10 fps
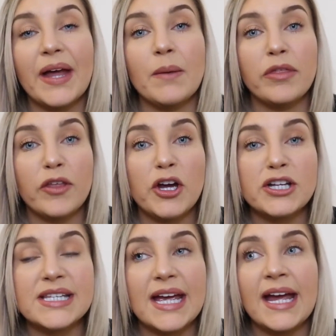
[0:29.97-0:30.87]
I'm
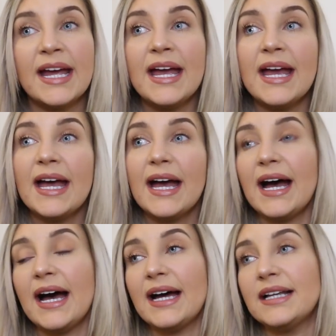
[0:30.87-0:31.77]
30,
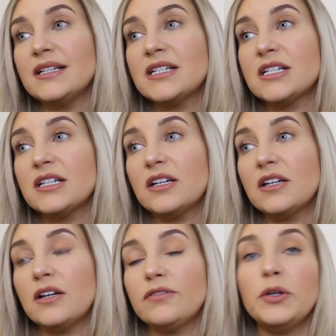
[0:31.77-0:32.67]
and
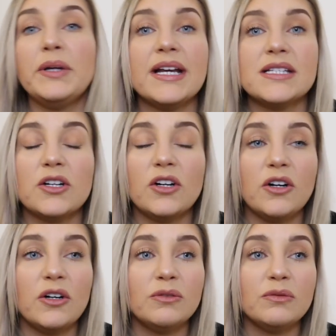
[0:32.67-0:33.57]
a few years
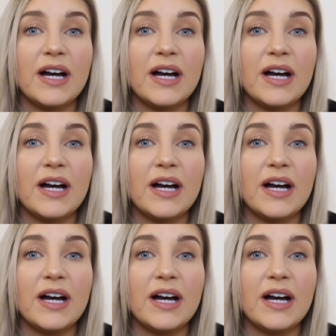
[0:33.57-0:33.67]
ago,